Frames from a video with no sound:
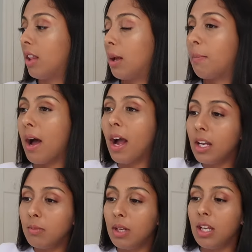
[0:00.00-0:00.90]
like
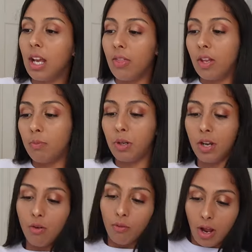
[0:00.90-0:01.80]
behind me and then put
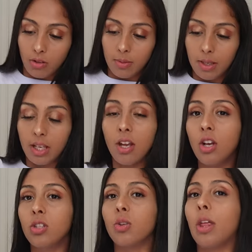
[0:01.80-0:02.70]
it around me
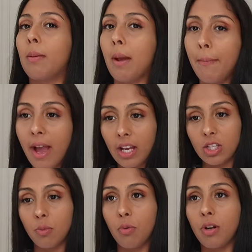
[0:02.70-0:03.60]
so like my back is
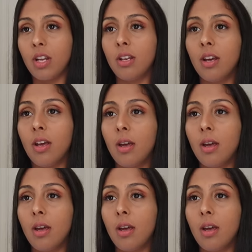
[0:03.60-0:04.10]
supported